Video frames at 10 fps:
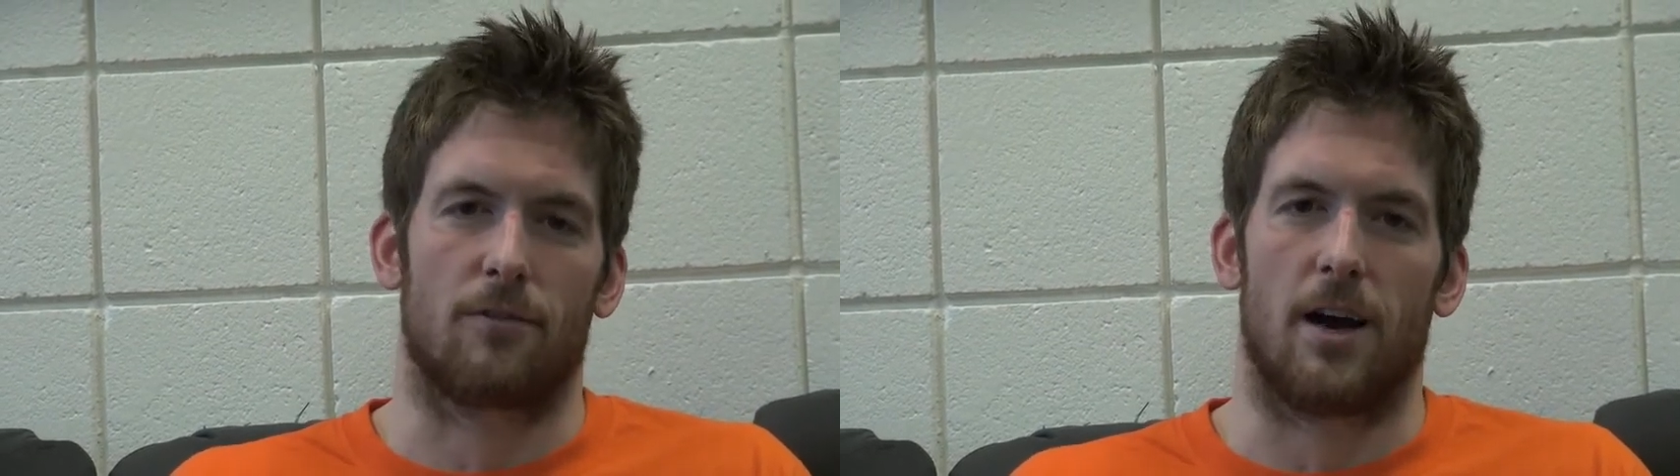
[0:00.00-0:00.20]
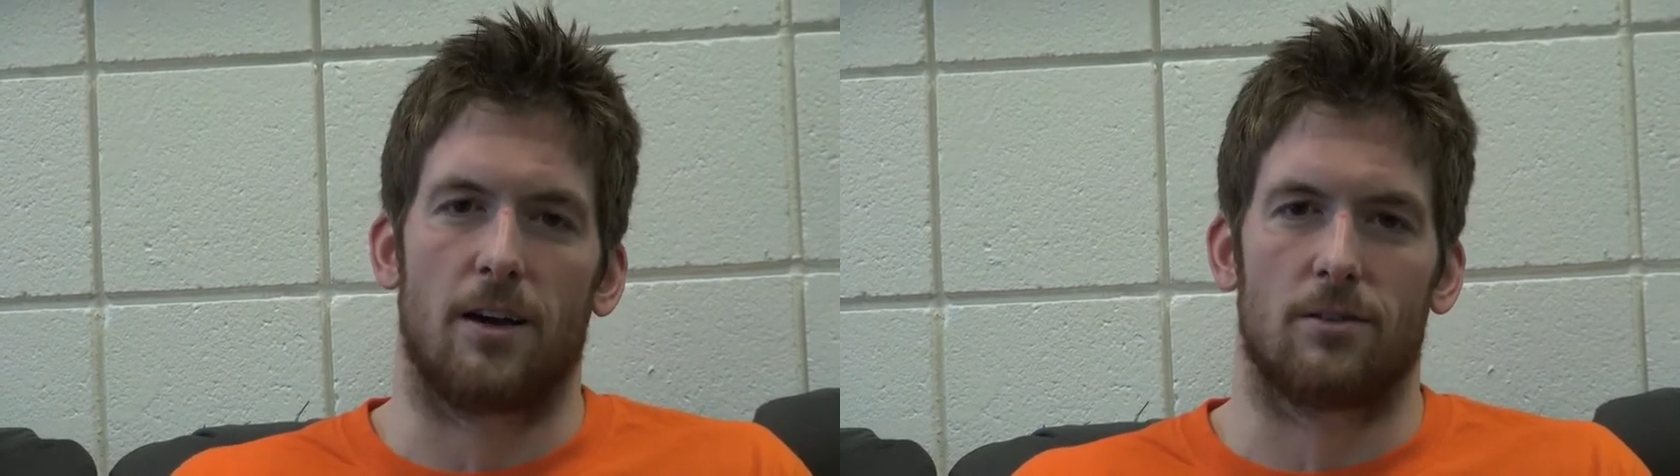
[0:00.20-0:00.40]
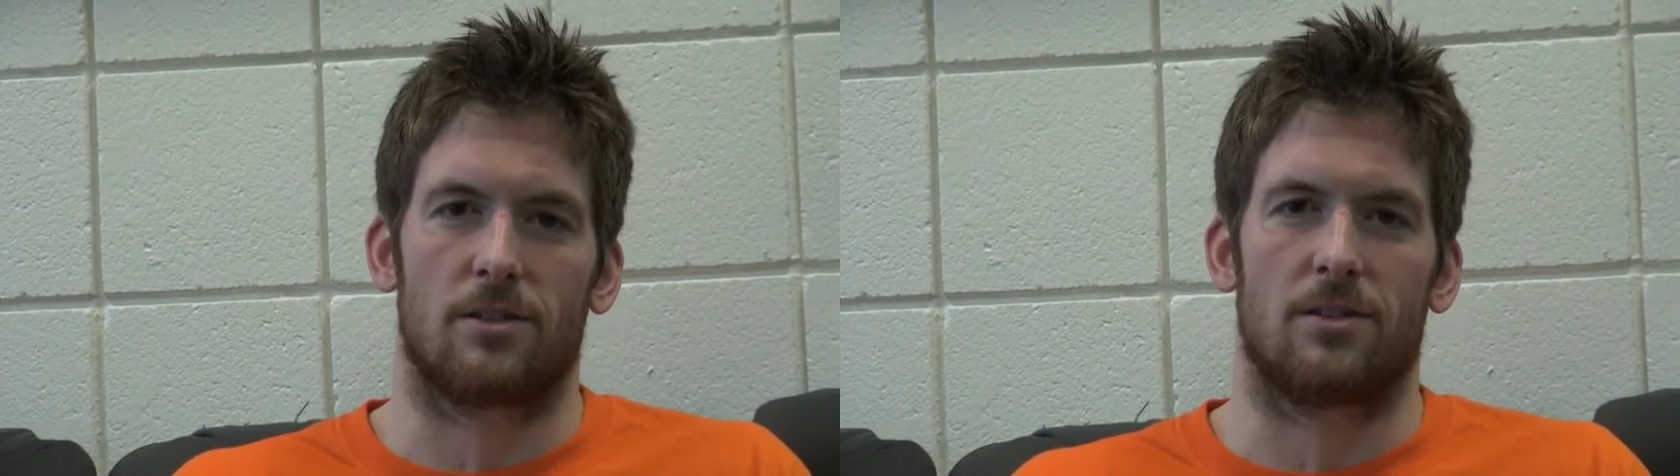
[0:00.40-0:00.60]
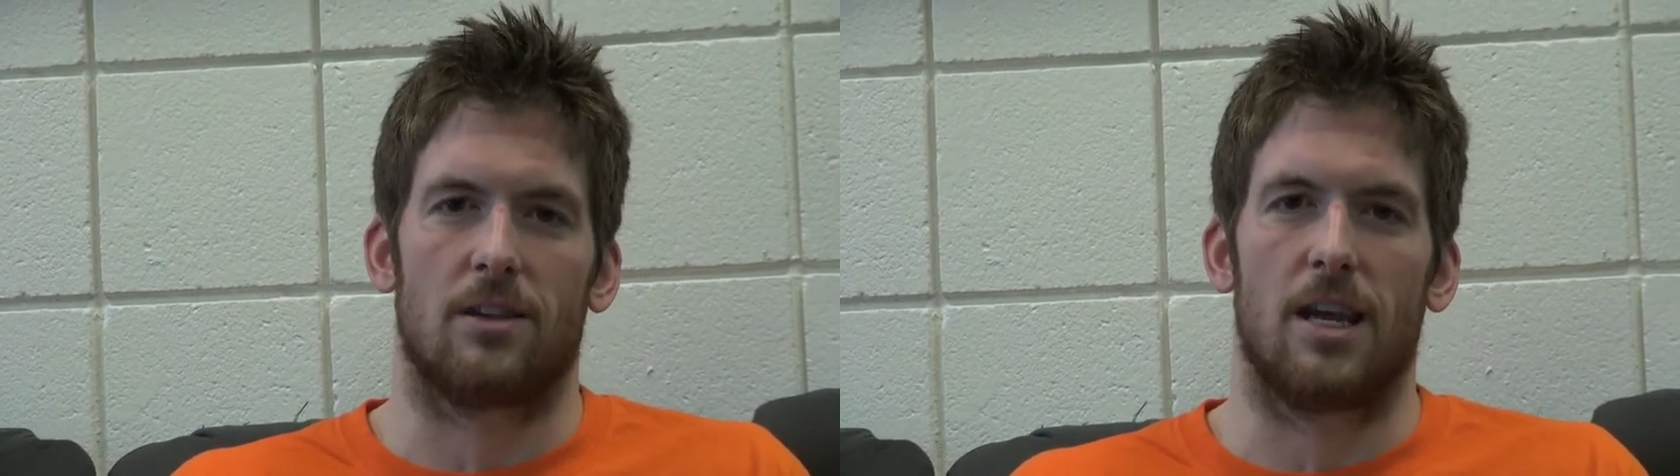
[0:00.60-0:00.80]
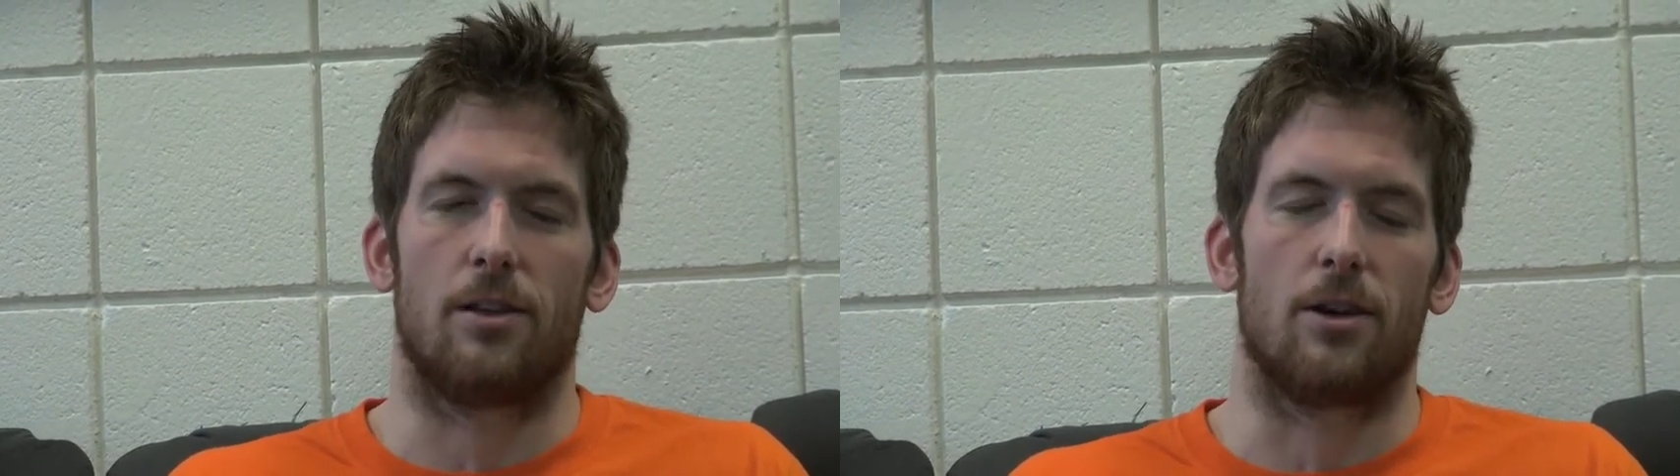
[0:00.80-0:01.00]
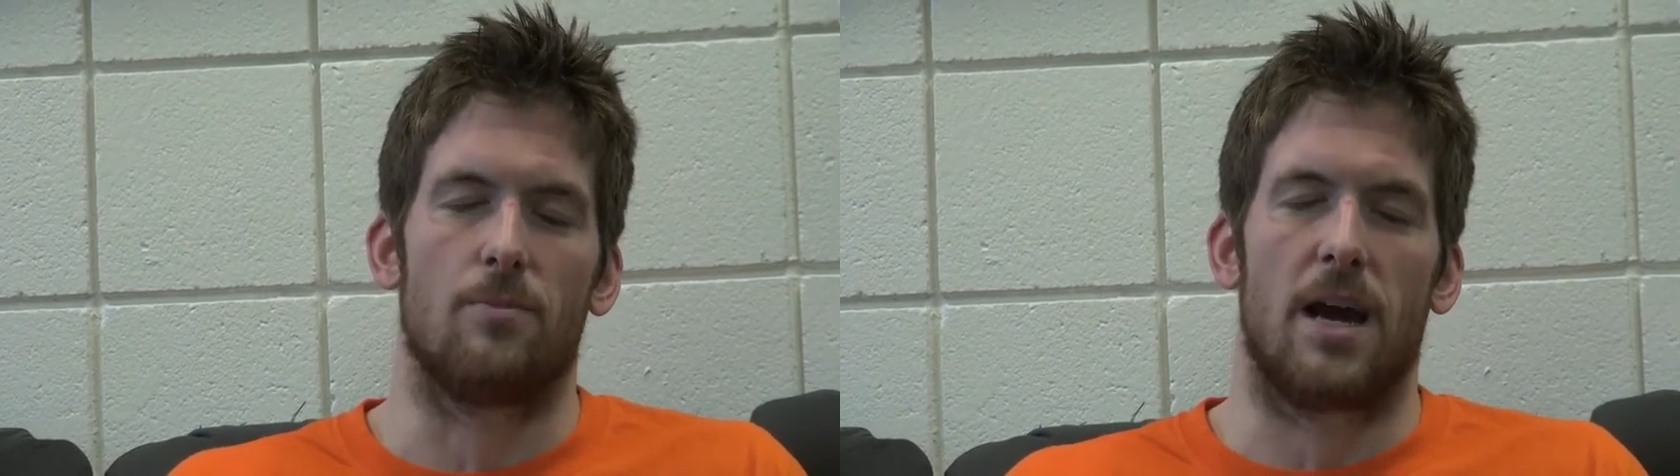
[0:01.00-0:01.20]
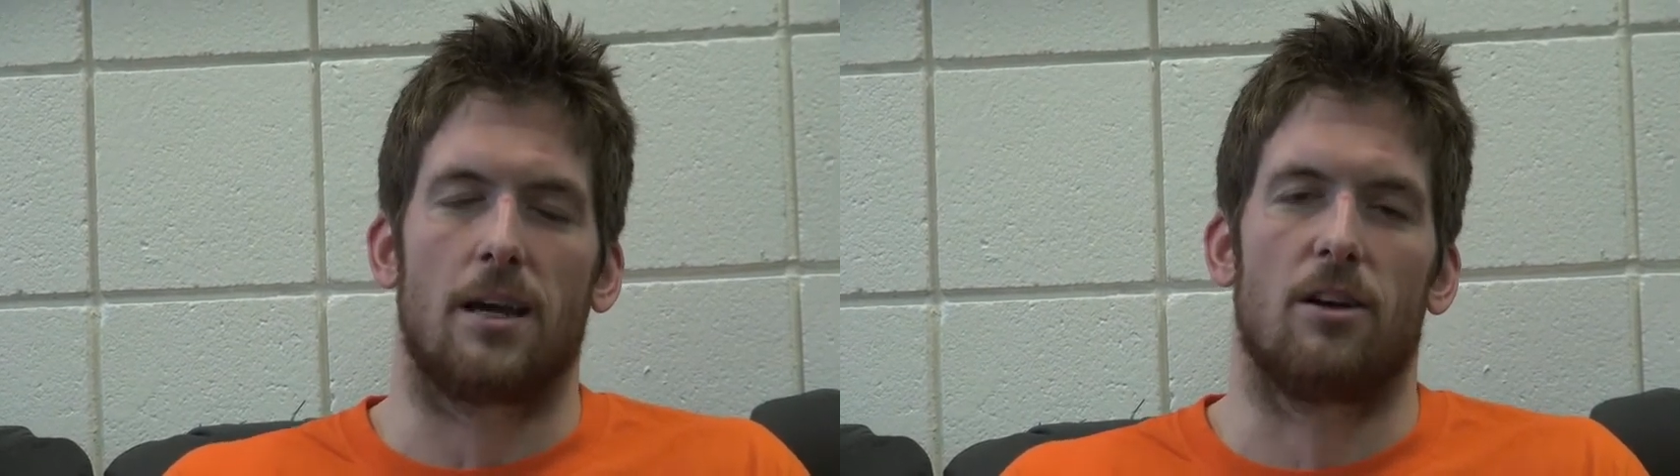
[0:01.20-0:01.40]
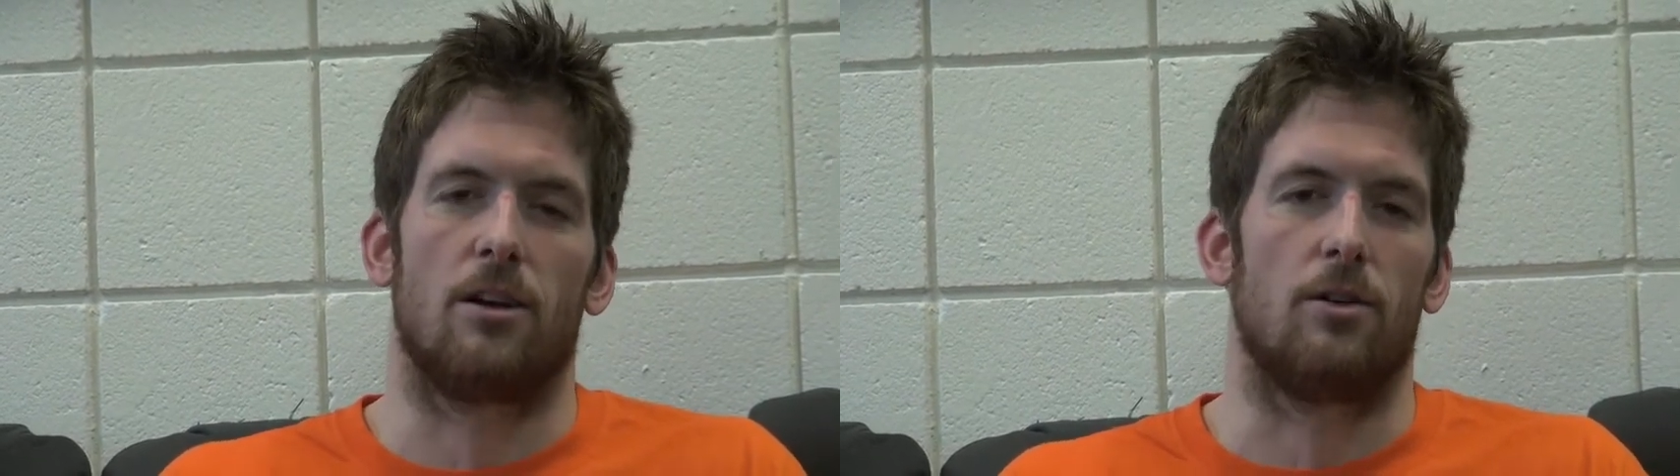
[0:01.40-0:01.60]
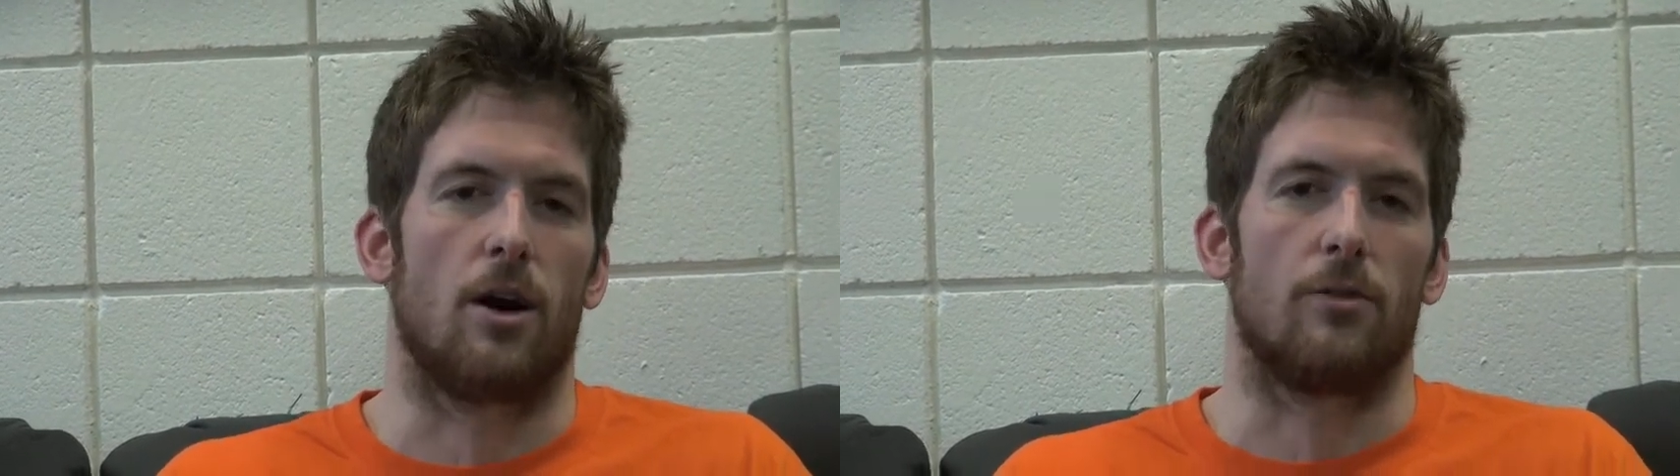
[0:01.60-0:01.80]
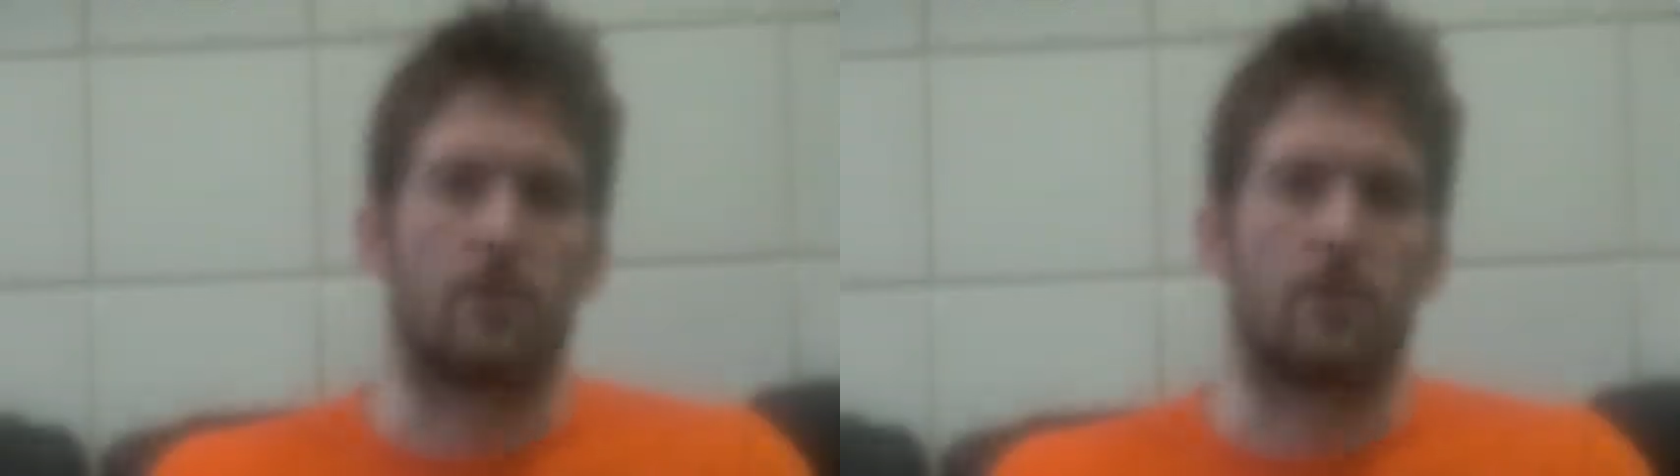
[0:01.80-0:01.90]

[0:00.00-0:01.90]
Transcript: finals, either you make it or you don't.